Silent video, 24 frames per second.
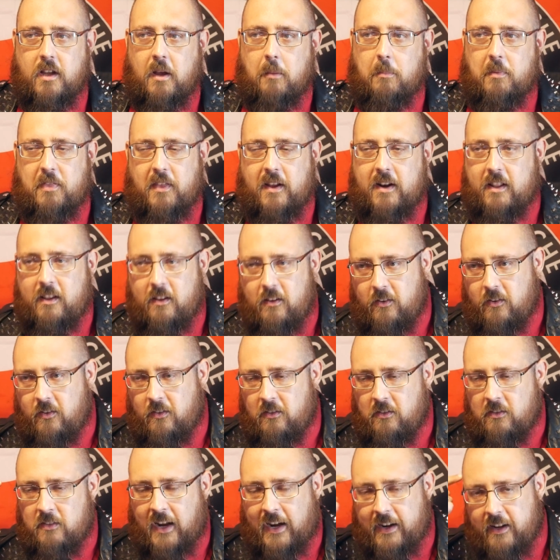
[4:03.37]
But that is
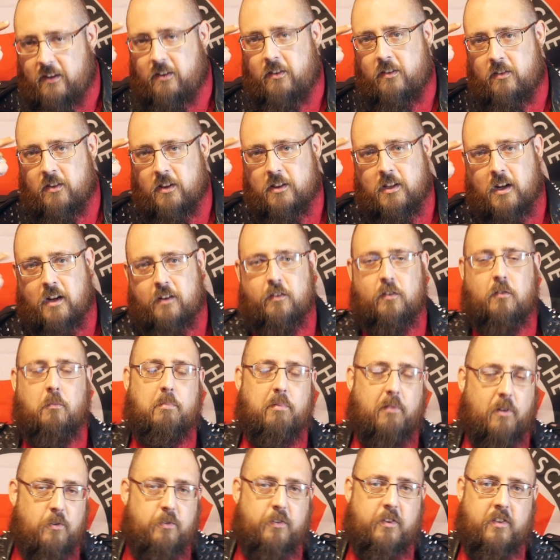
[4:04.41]
the logical
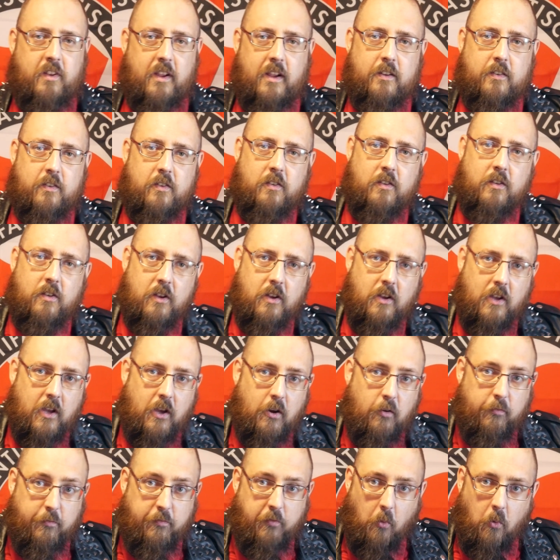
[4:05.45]
process
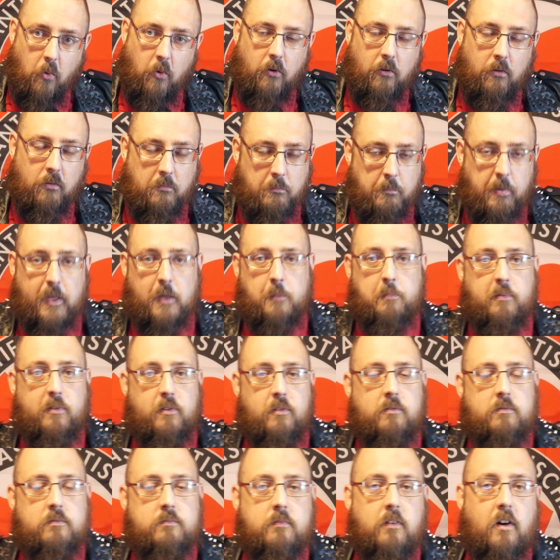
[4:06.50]
for
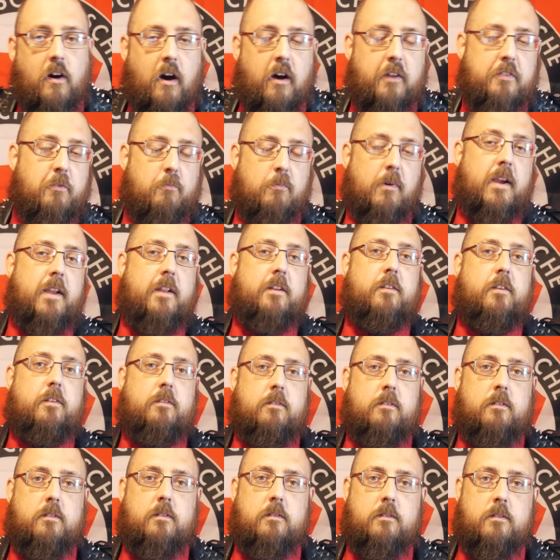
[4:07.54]
people on the right.
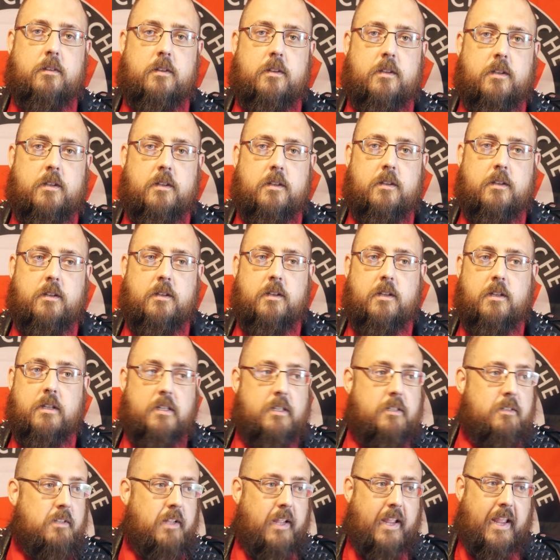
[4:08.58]

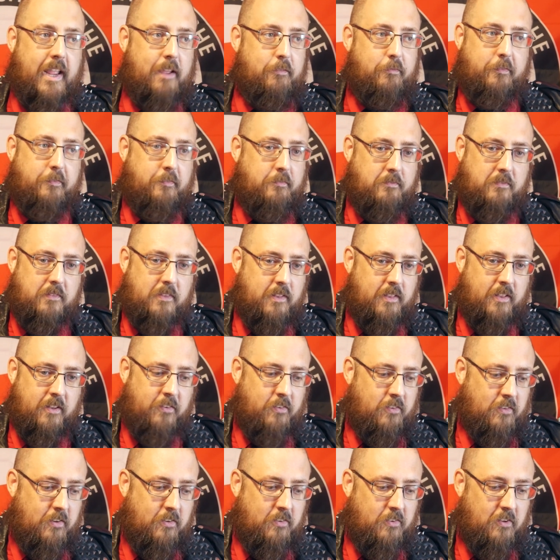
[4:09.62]
If the
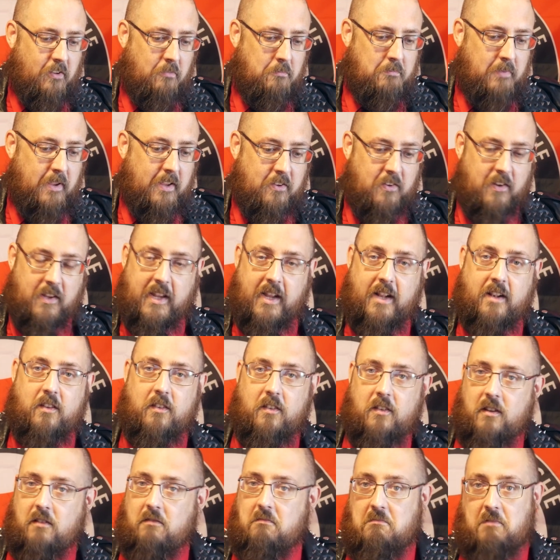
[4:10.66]
system is
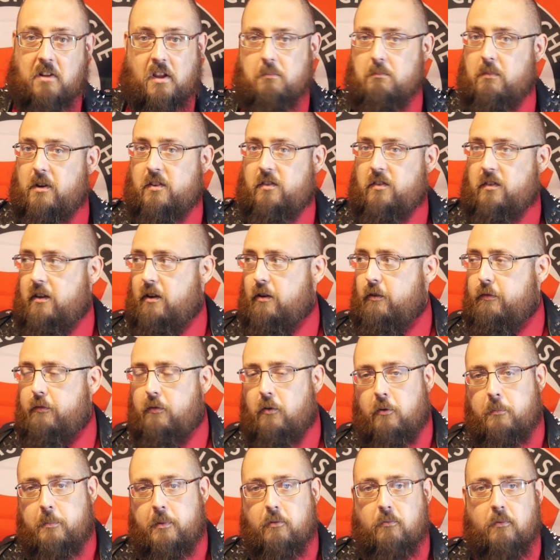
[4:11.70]
against it, it must
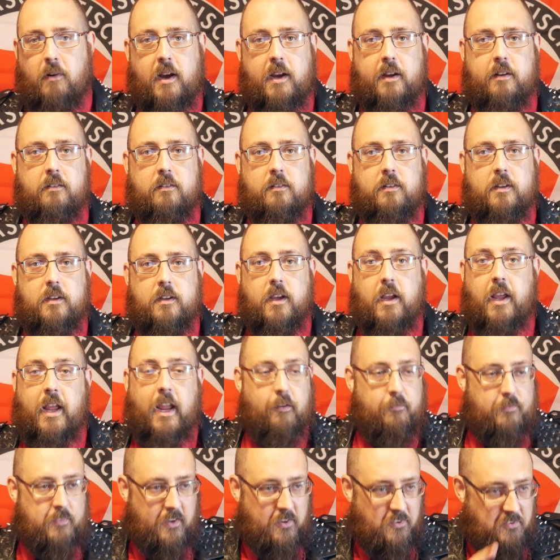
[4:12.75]
therefore be right.
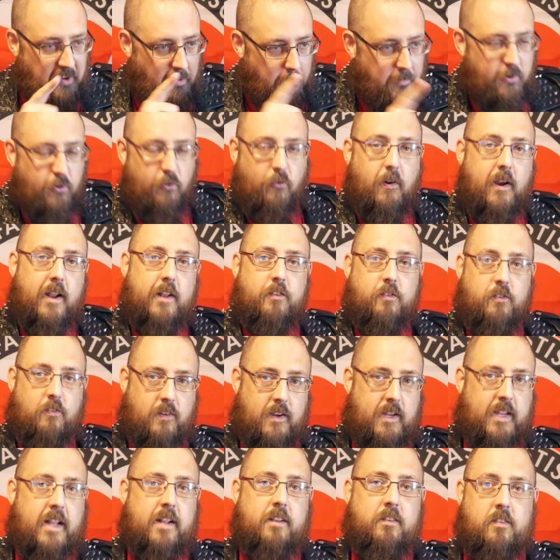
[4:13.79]
If the Democrats are
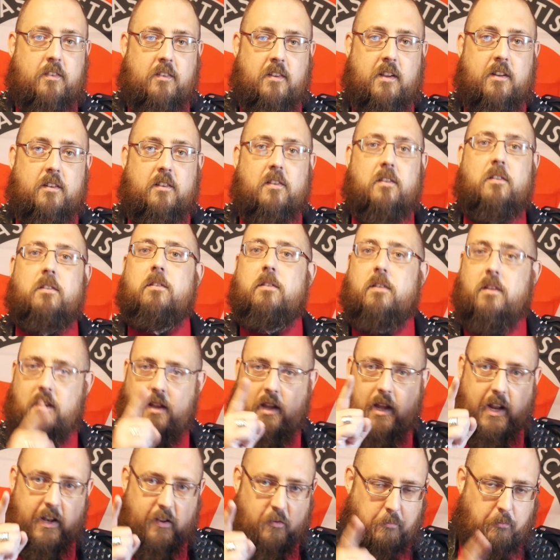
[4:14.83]
against it,
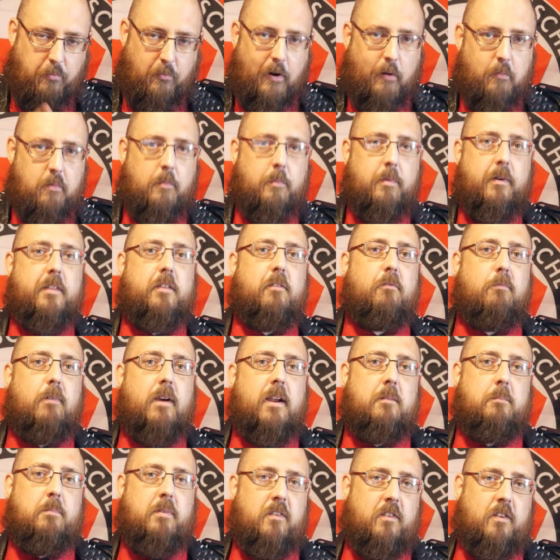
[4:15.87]
it's probably the
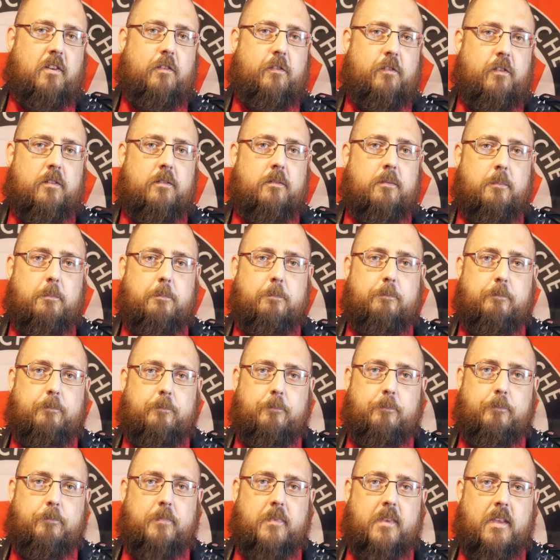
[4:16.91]
right position.
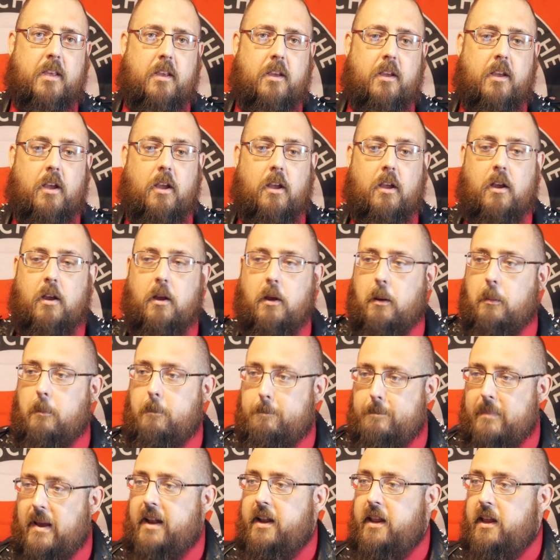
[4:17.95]

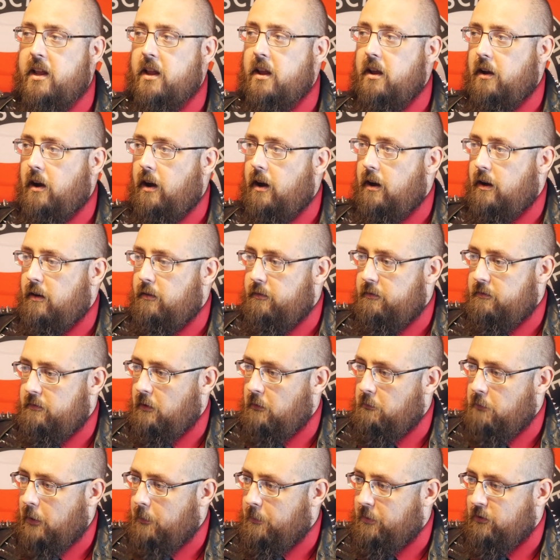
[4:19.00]
Many
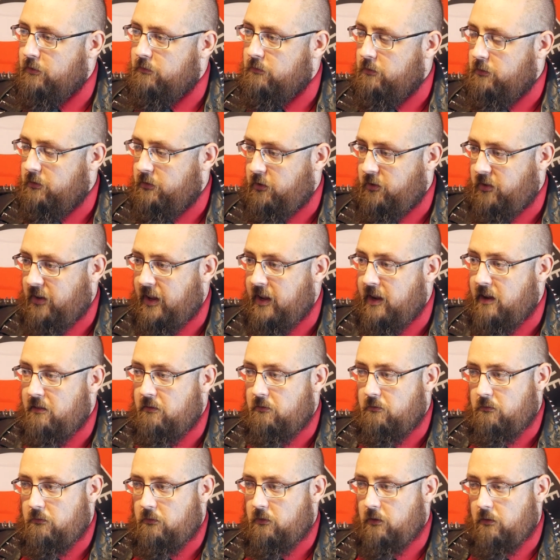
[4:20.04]
of people say
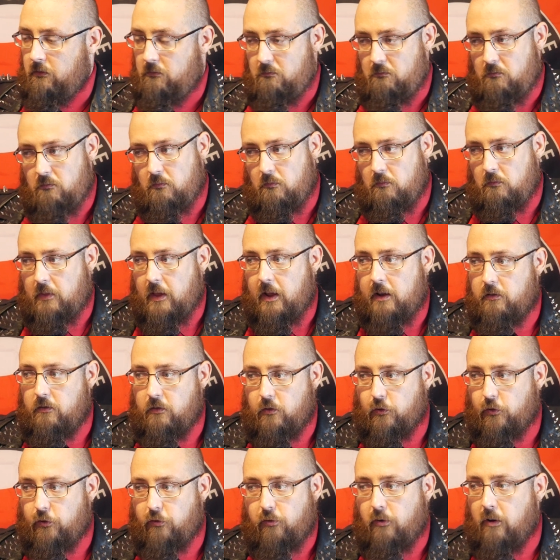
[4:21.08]

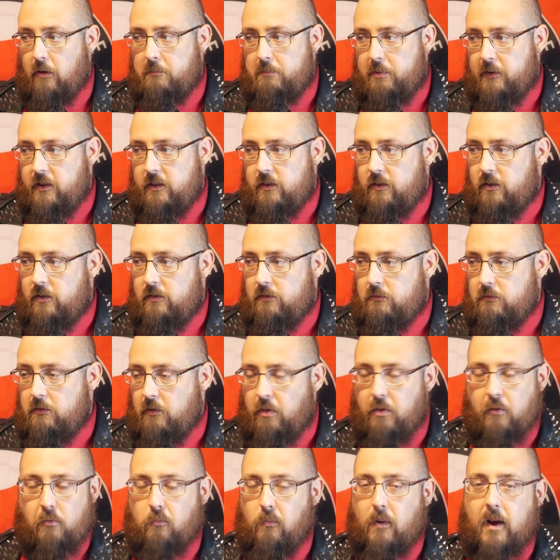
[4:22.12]
that Trump is
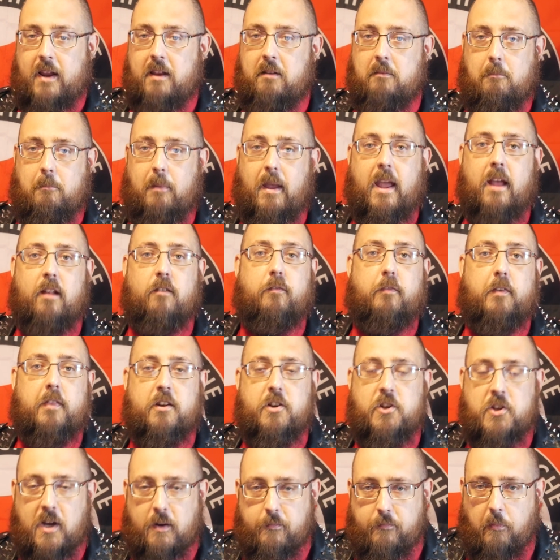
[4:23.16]
the right man for the
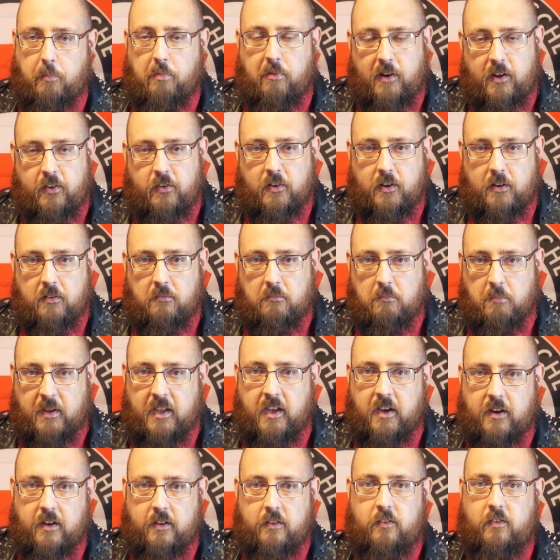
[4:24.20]
job of president
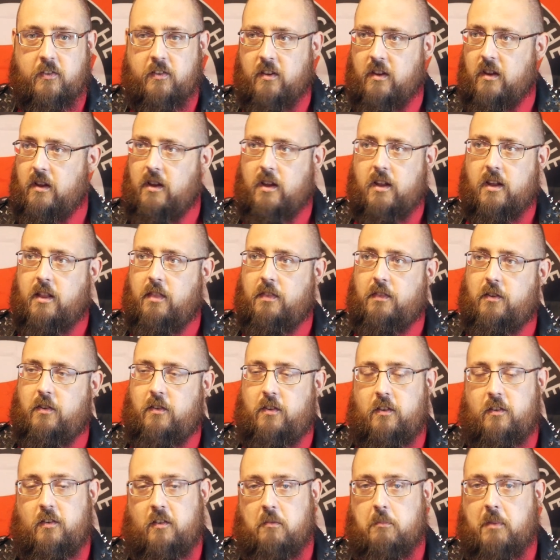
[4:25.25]
because the
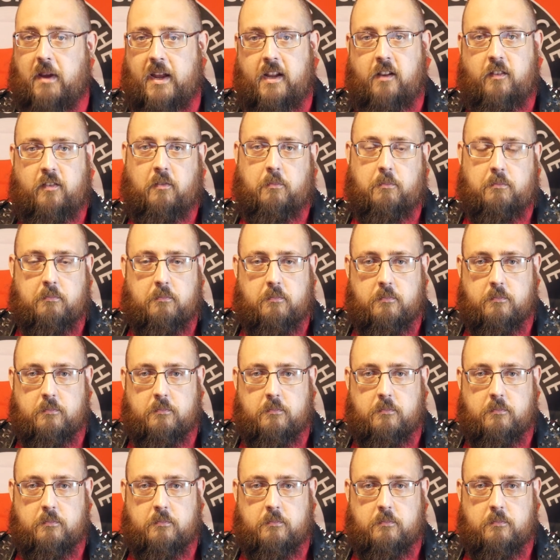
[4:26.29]
system hates him.